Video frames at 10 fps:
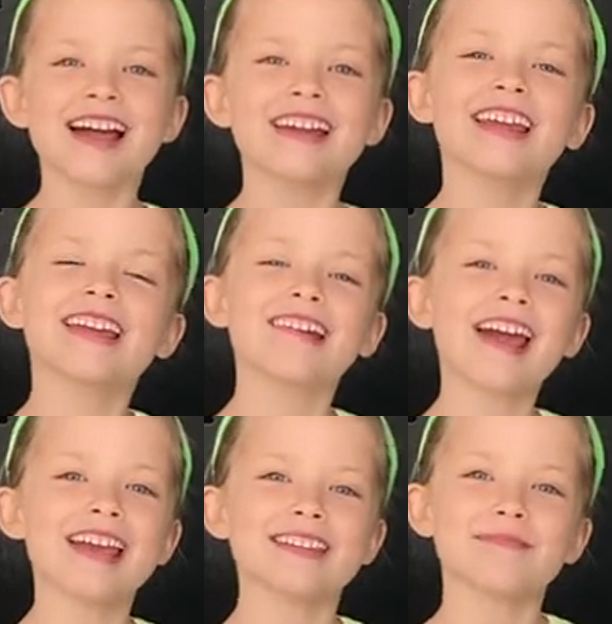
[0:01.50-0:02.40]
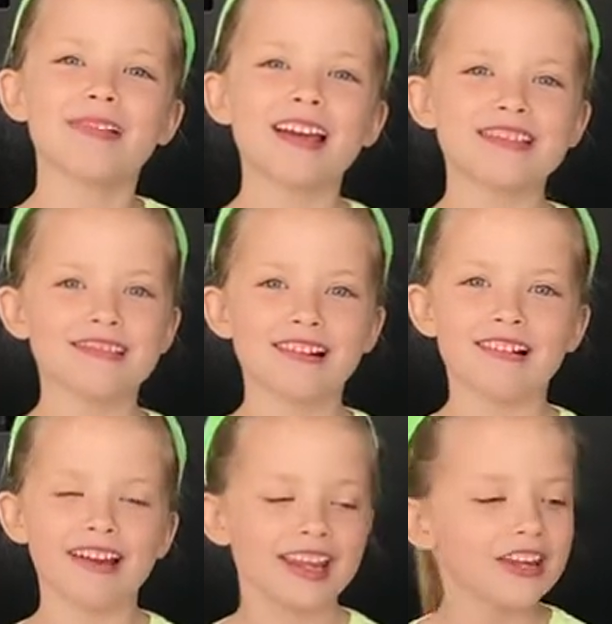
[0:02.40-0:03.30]
you create a surprise
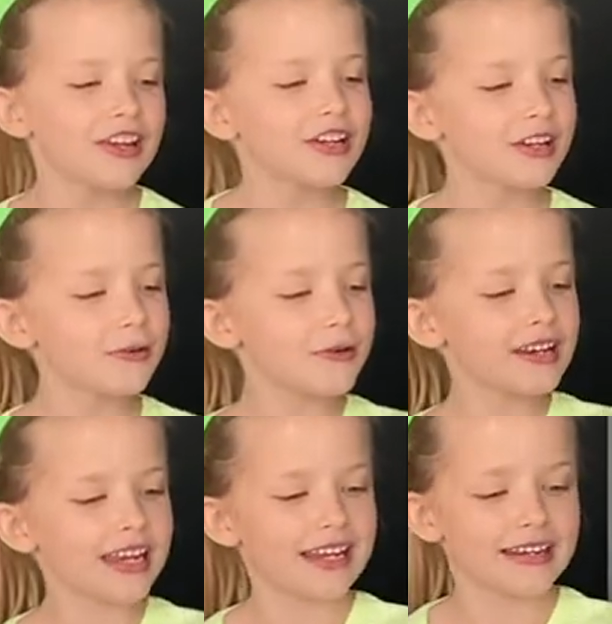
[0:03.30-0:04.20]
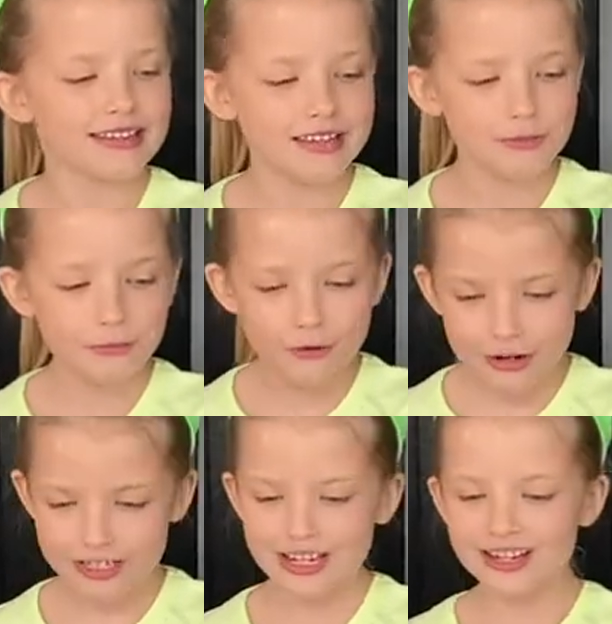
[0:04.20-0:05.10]
drawing, you will need some
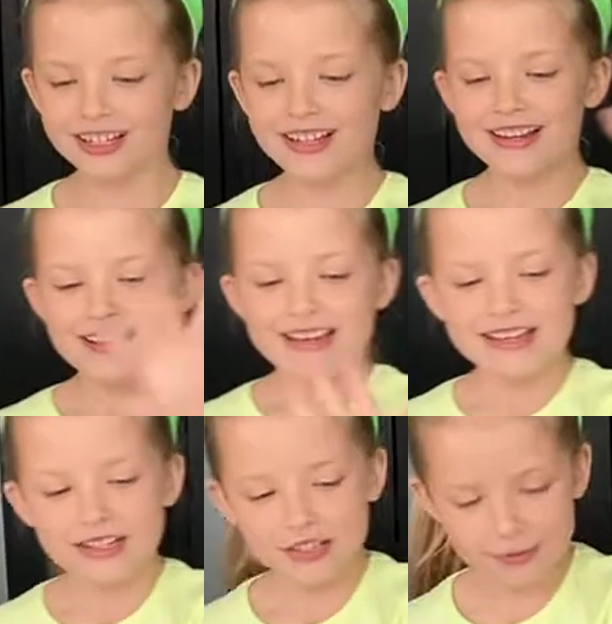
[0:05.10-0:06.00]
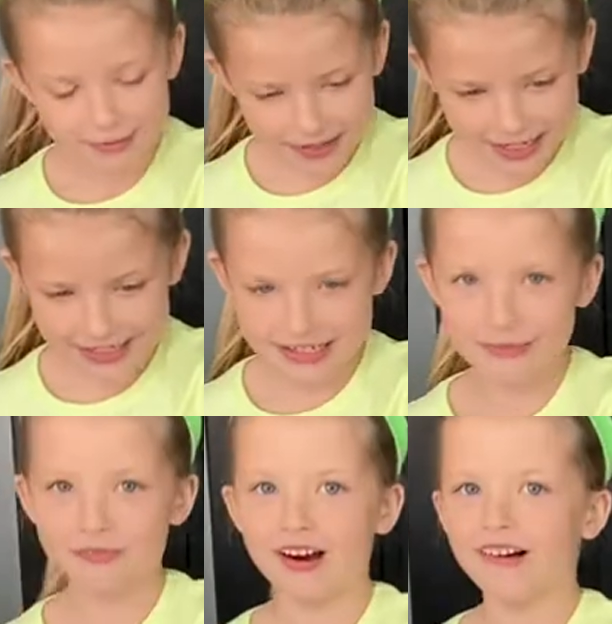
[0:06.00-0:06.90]
water, some kitchen
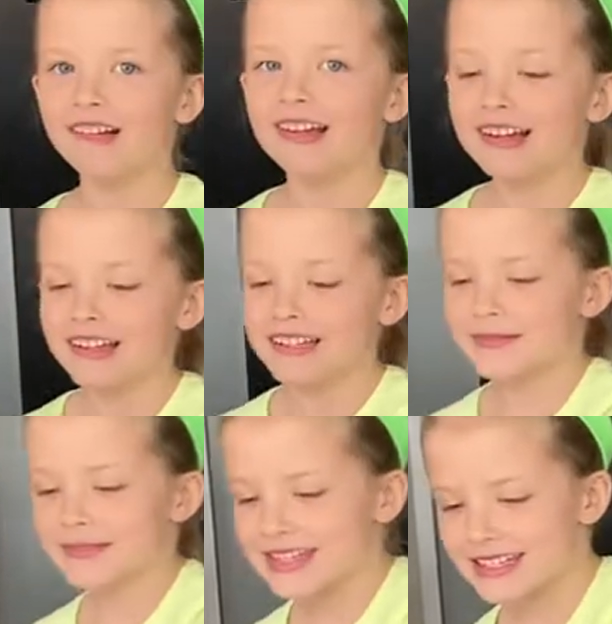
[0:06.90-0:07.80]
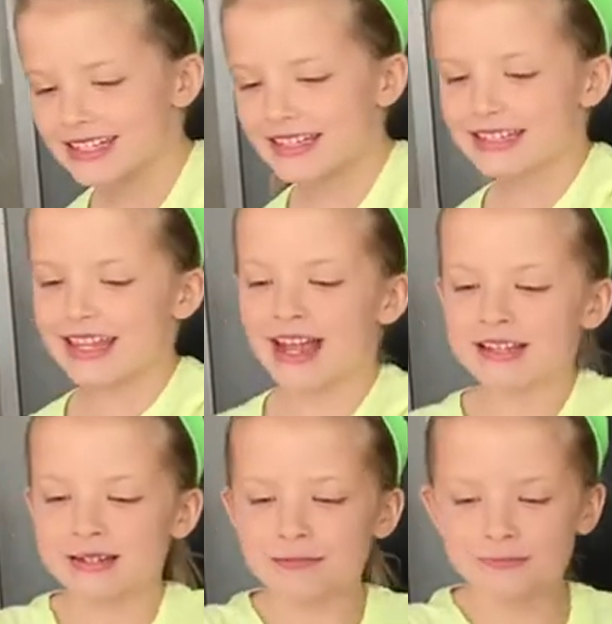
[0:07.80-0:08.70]
roll, some scissors and
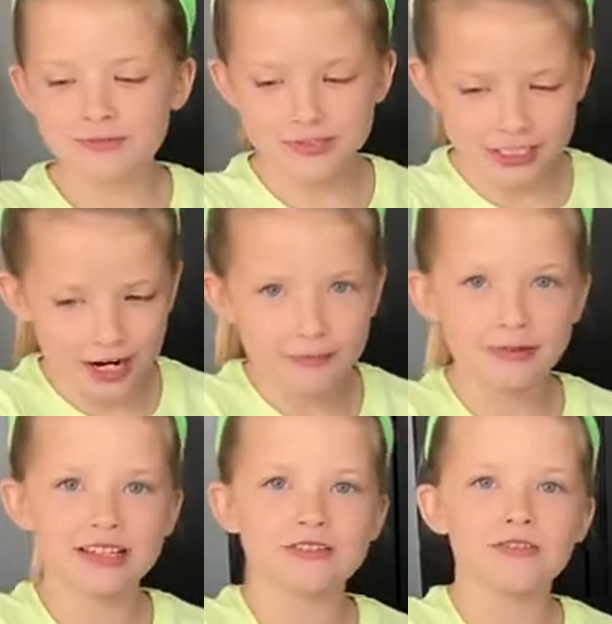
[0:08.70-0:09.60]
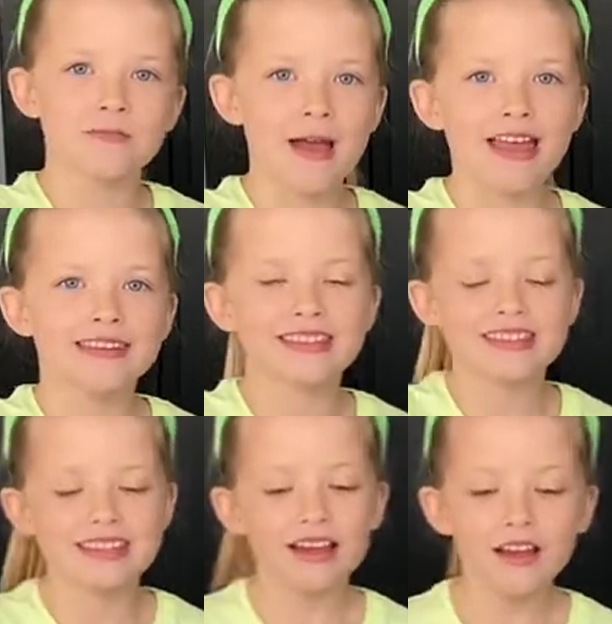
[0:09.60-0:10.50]
some sharpies or pens.
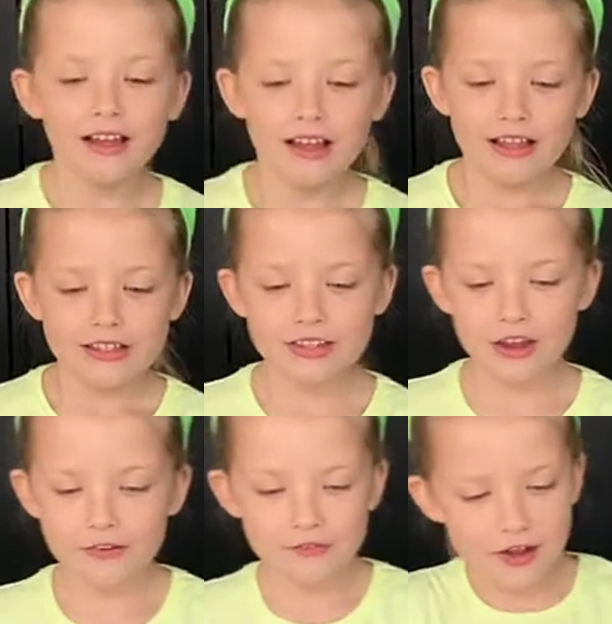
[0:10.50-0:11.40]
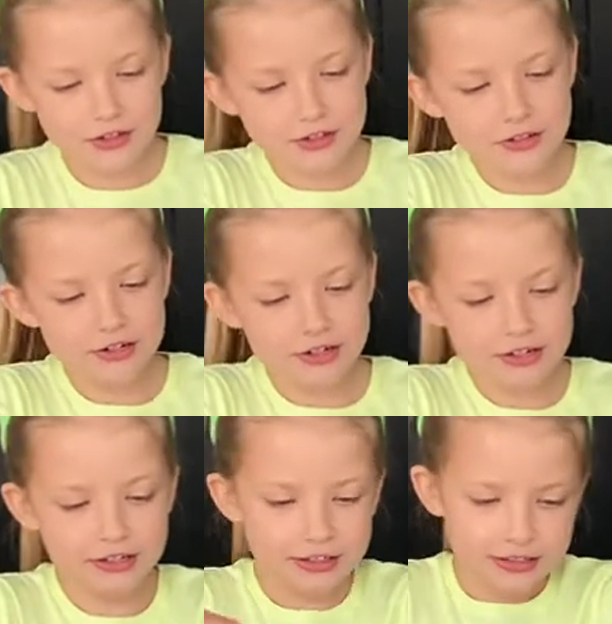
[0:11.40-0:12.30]
So first you're gonna
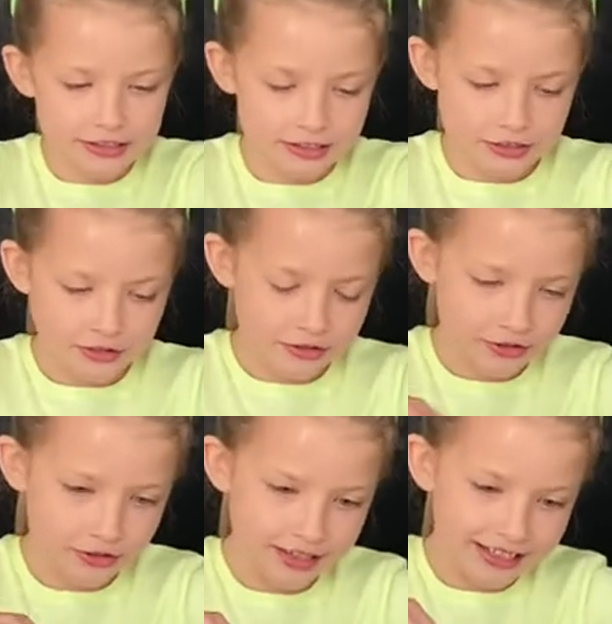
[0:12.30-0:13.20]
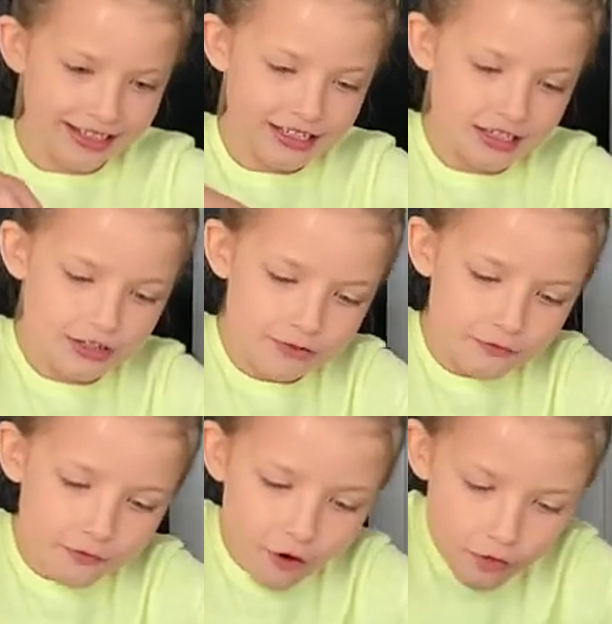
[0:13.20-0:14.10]
you're gonna need to
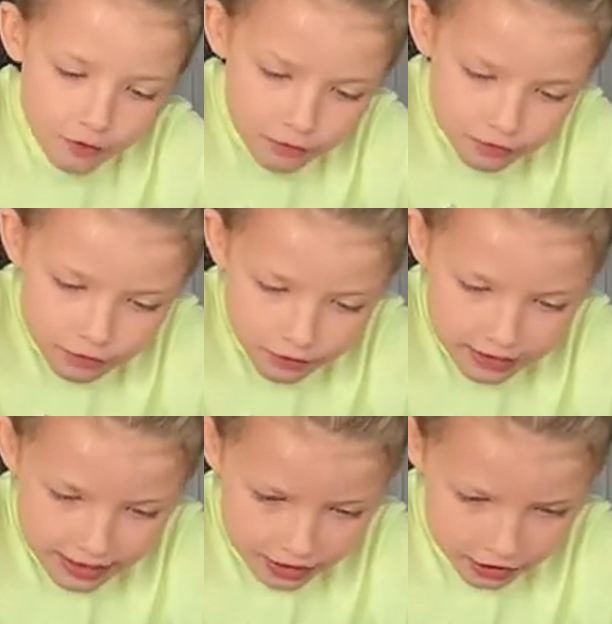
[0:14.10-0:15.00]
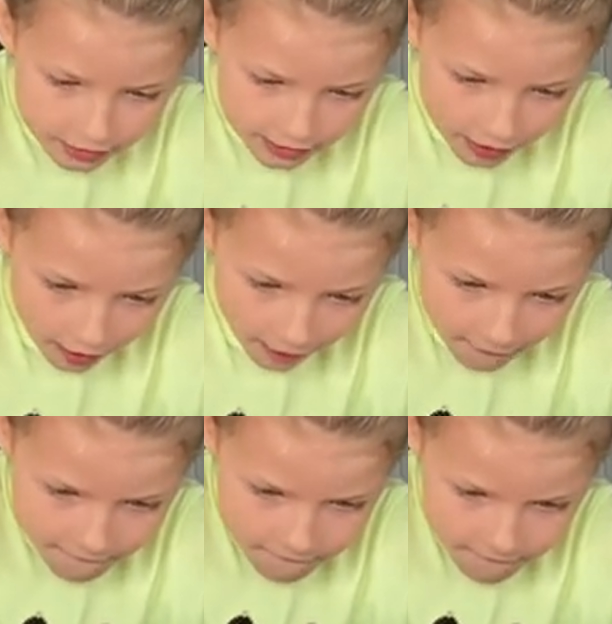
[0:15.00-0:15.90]
fold your tissue in half
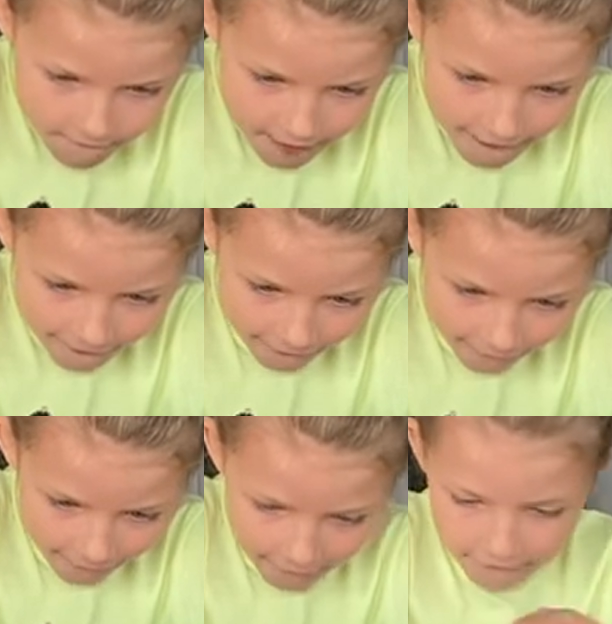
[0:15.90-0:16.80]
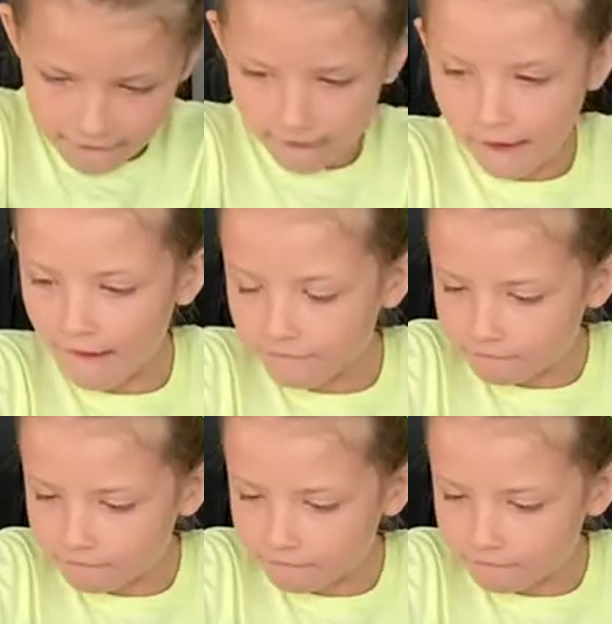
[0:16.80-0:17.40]
like that.